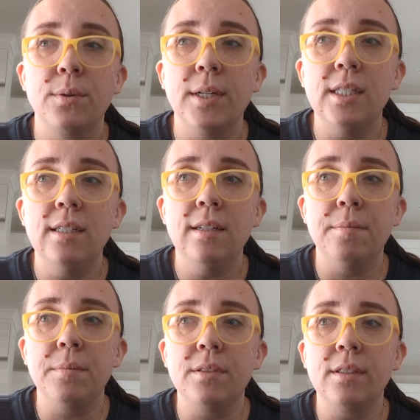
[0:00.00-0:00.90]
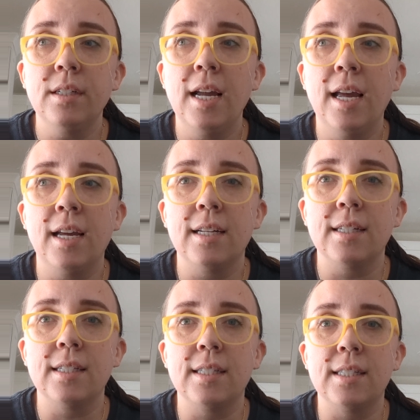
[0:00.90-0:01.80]
Question number
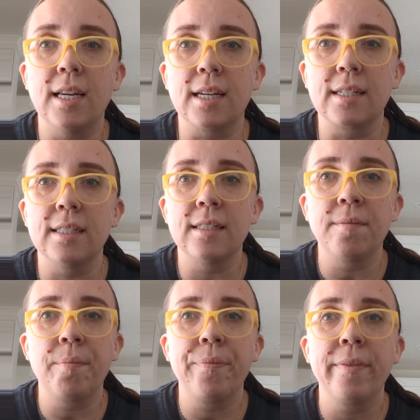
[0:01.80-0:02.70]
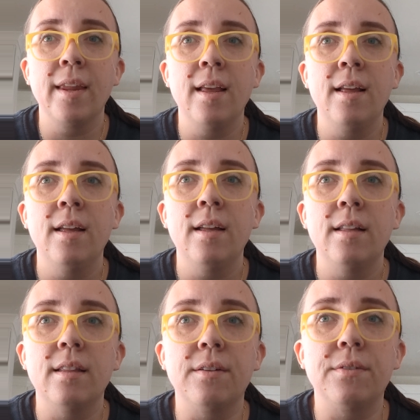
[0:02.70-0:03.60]
6.
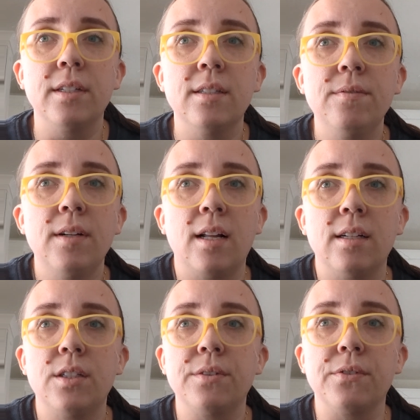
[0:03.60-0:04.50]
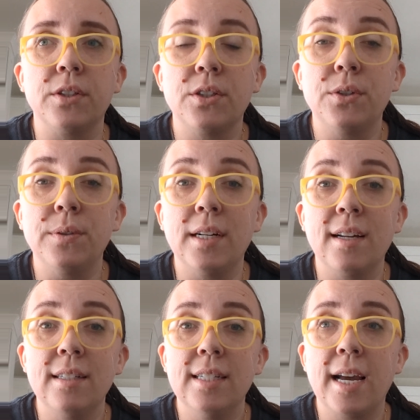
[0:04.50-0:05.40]
The funds of knowledge refers to an
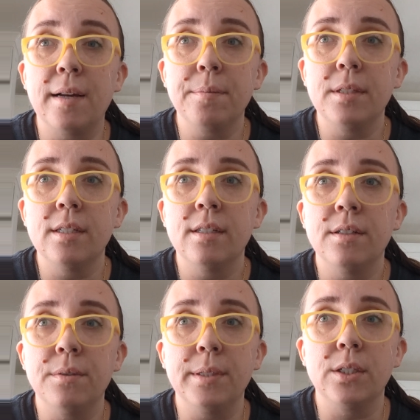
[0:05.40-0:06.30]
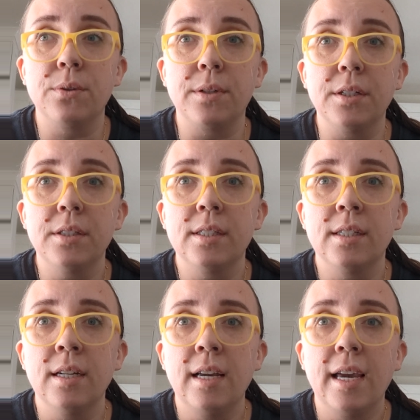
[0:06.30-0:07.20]
untapped resource
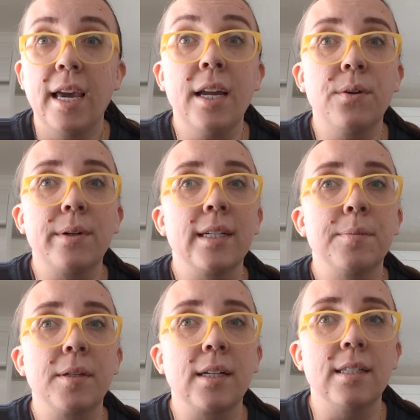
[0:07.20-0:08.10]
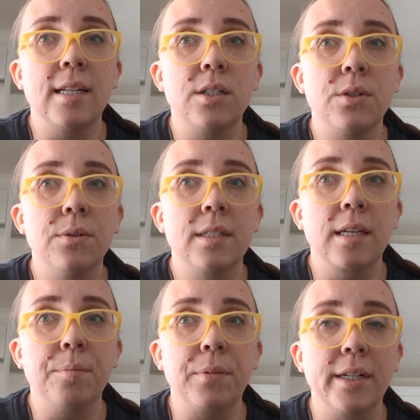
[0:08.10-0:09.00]
and or experience that students
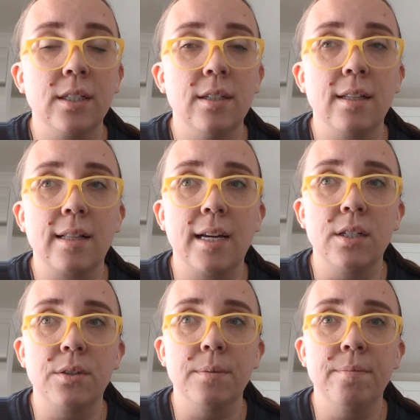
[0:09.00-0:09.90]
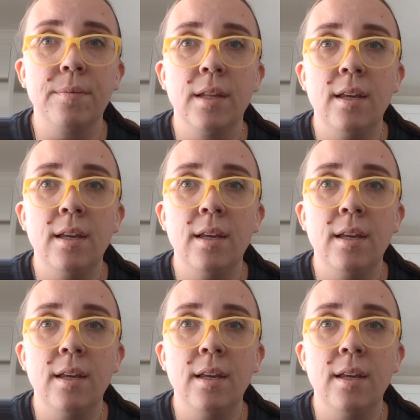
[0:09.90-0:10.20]
can bring to the classroom.